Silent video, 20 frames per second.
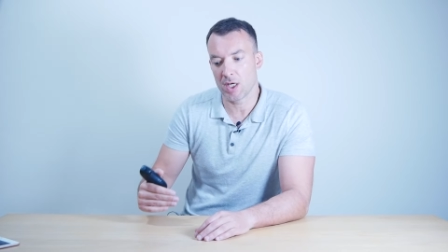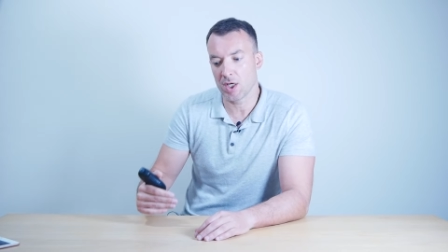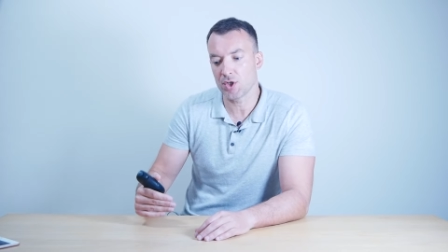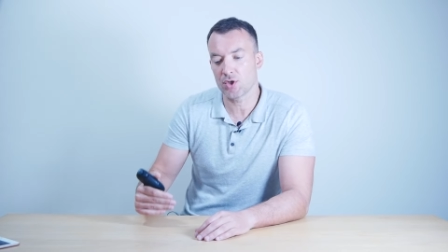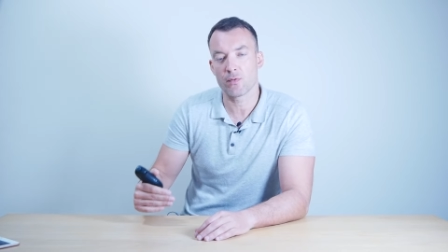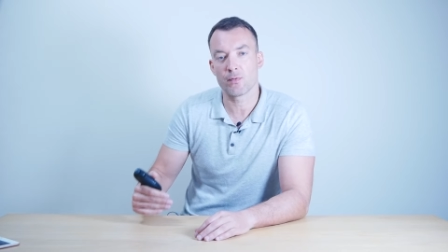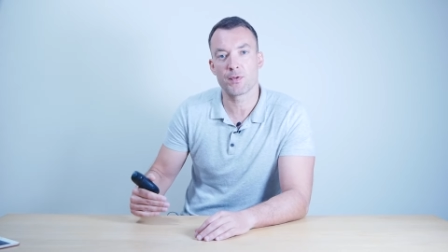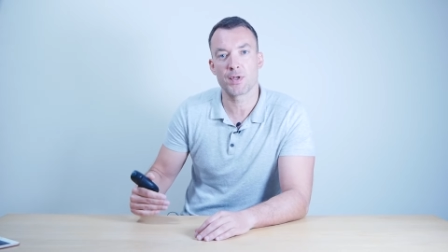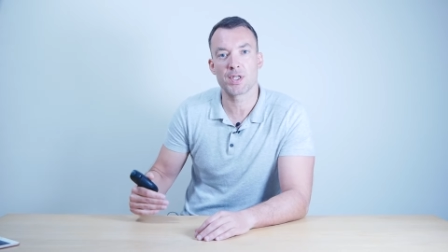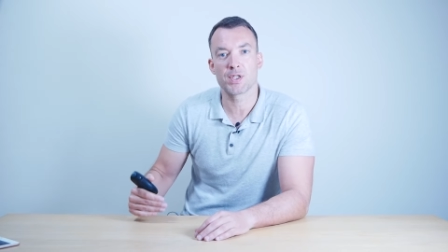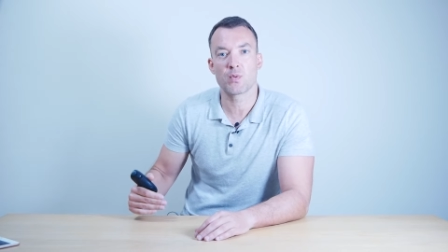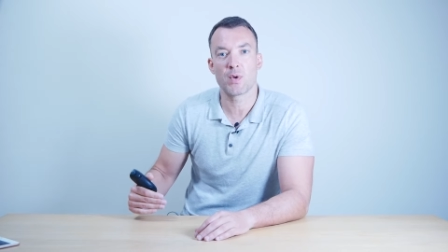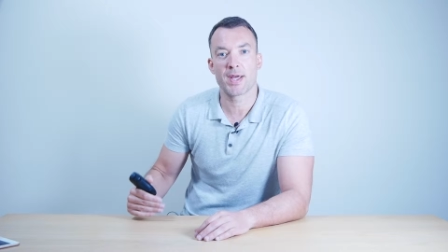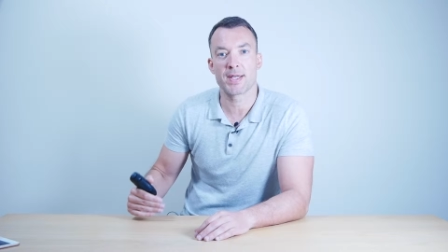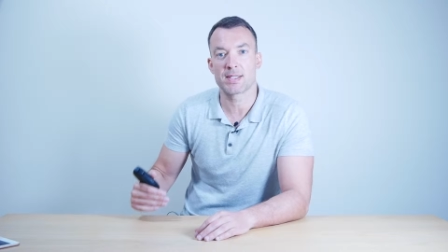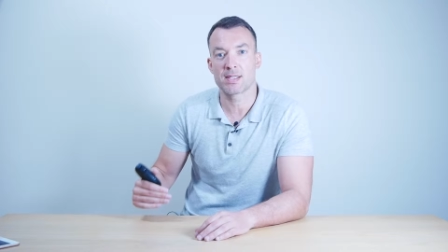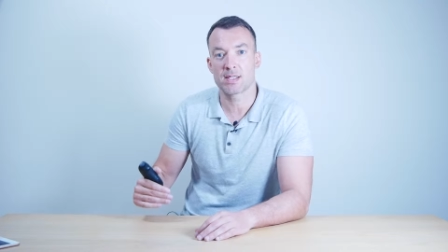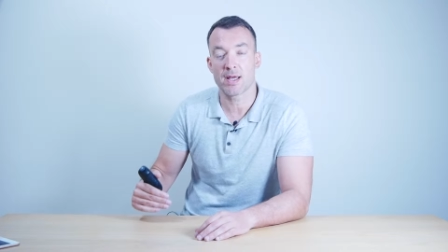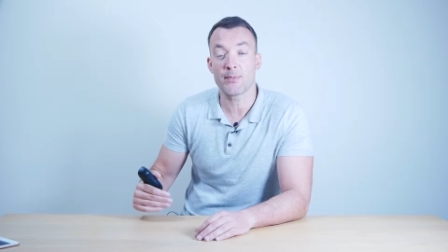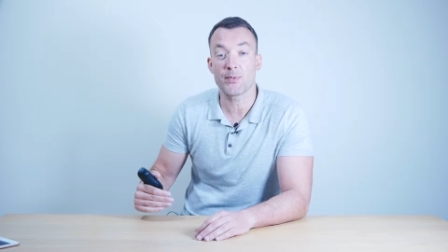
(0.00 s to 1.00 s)
each of these
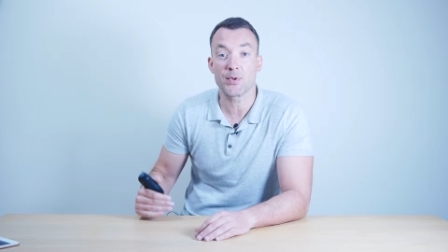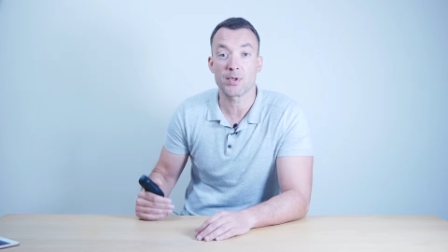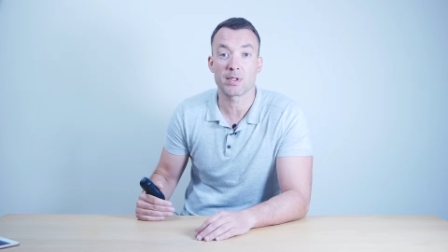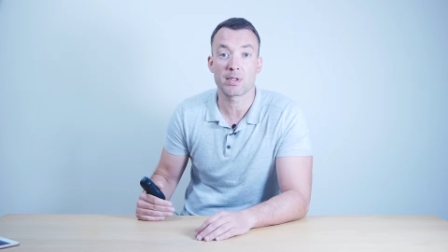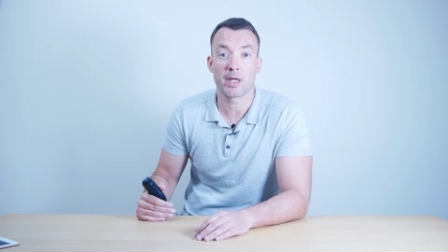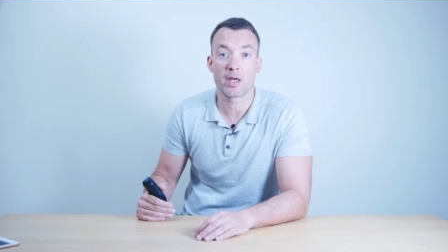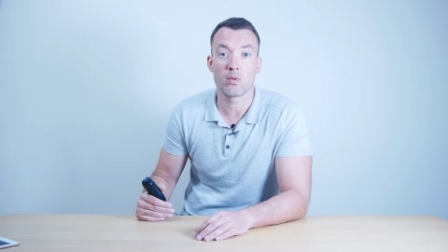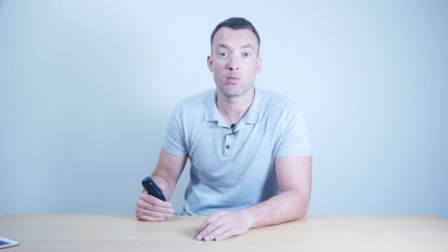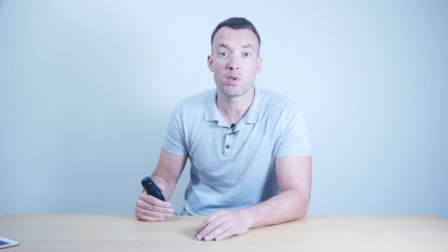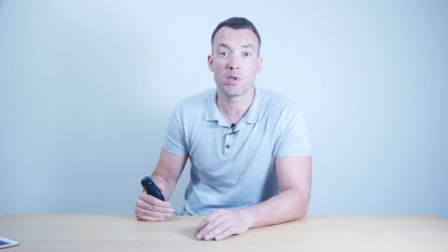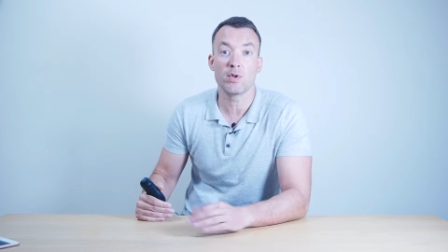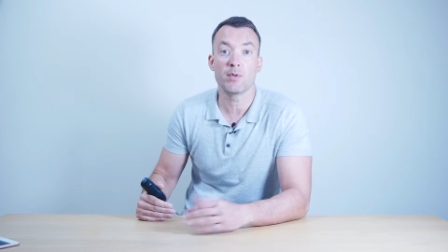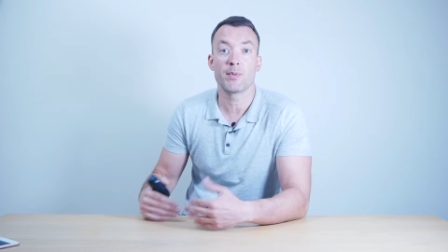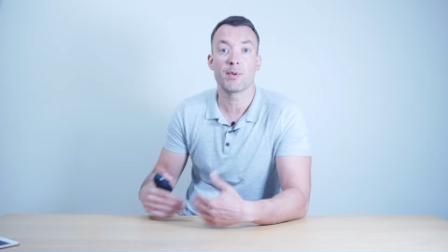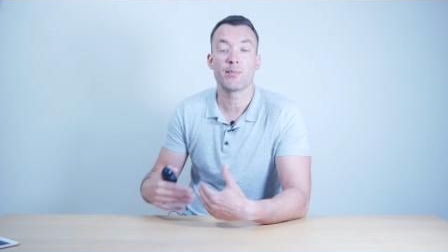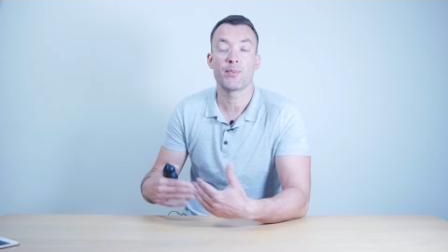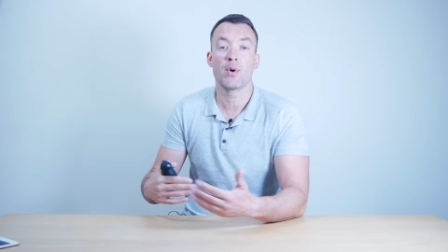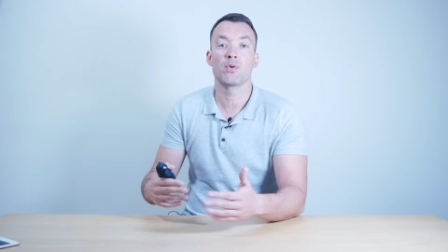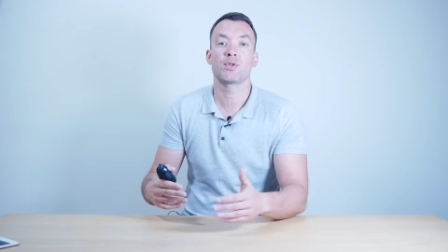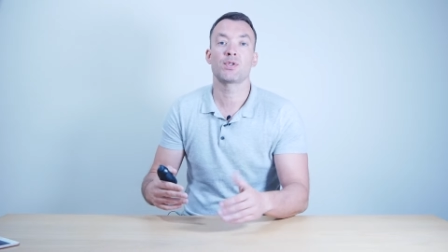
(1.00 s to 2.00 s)
ways separately, we will be
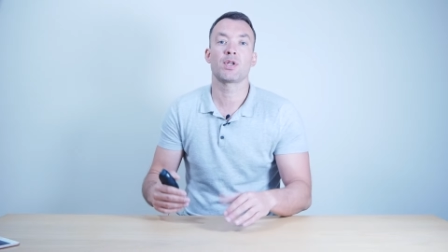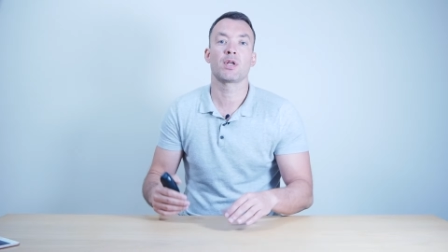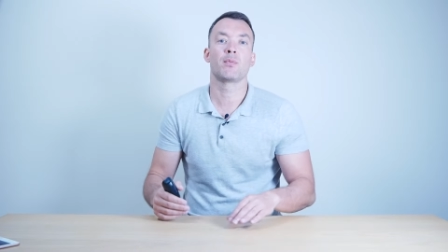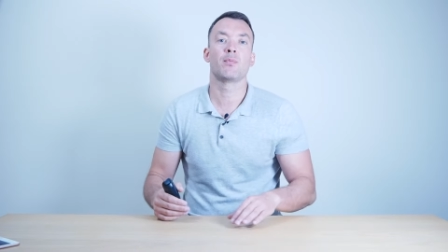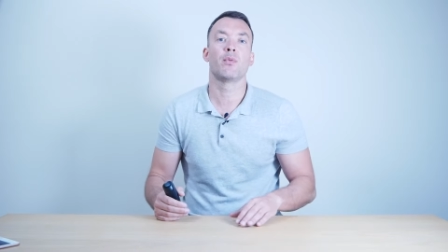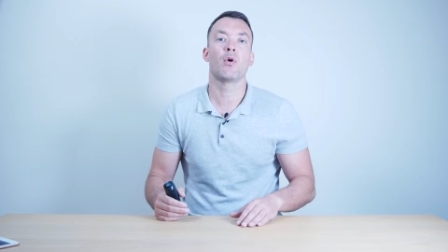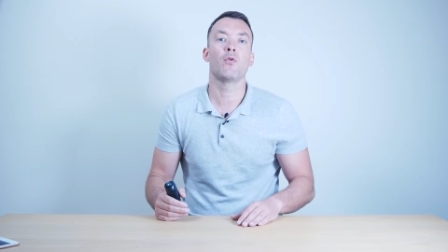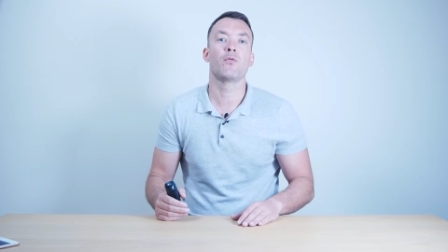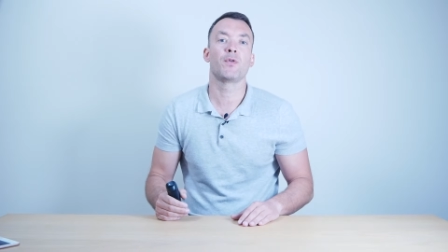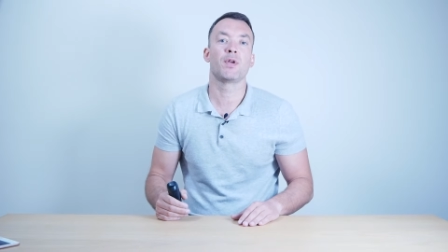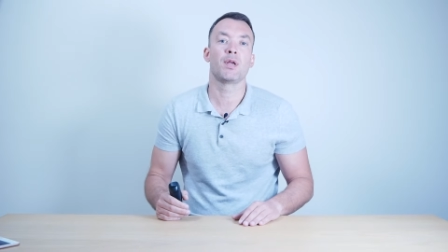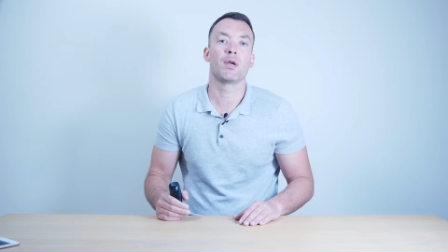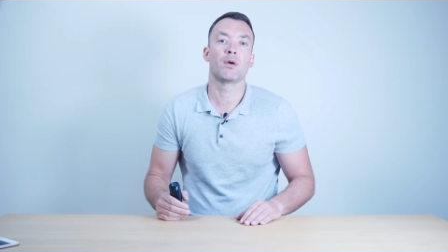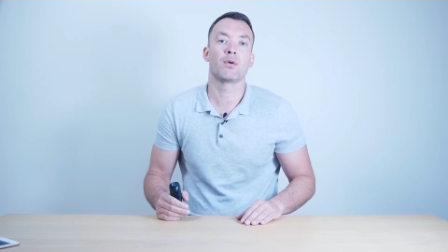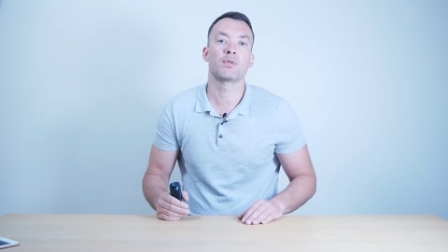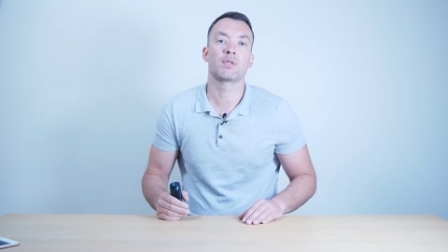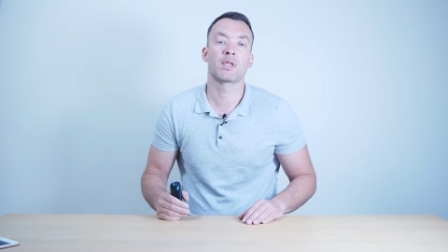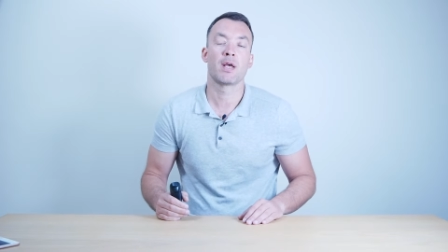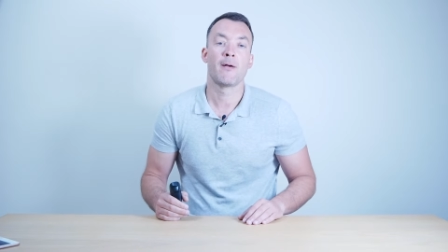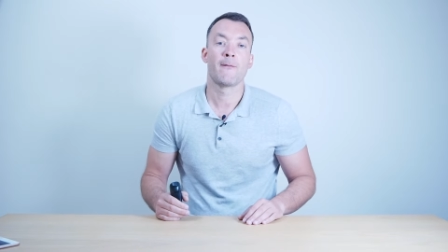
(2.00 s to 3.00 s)
posting more videos